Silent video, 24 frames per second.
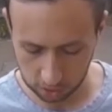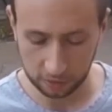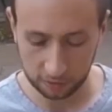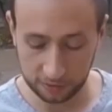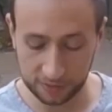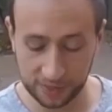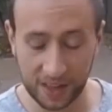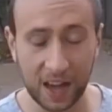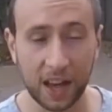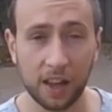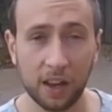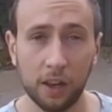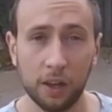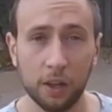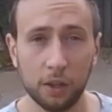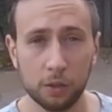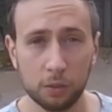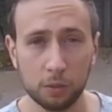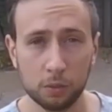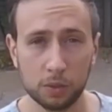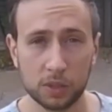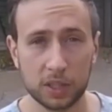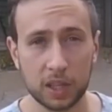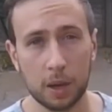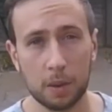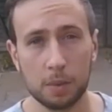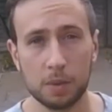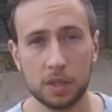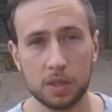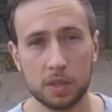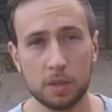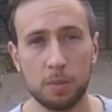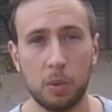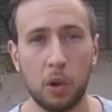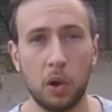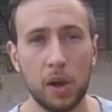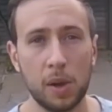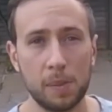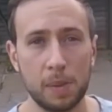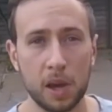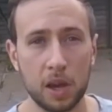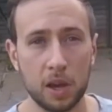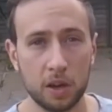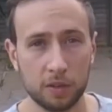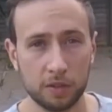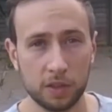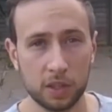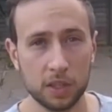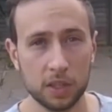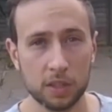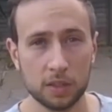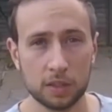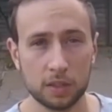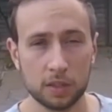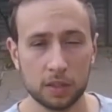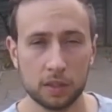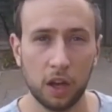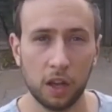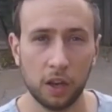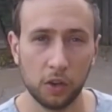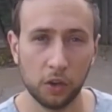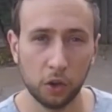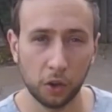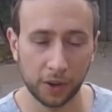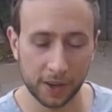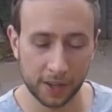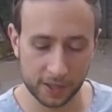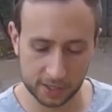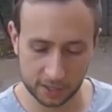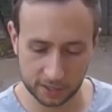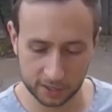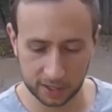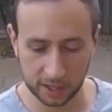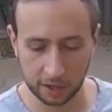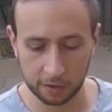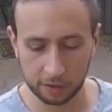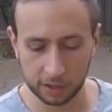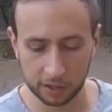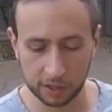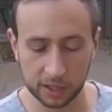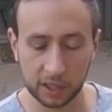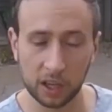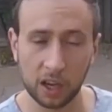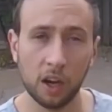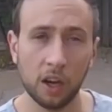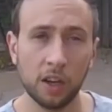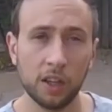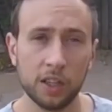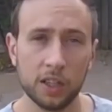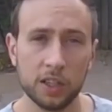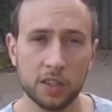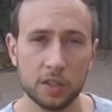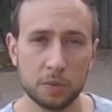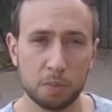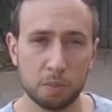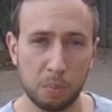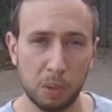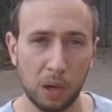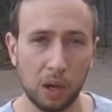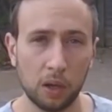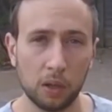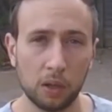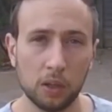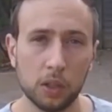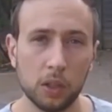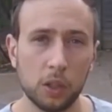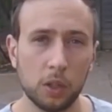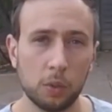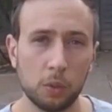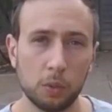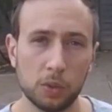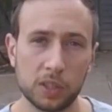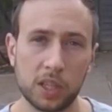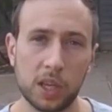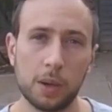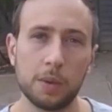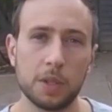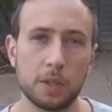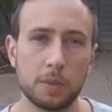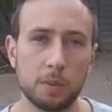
That alone would get me to buy a pair of these, and not necessarily the Guardians, but would get me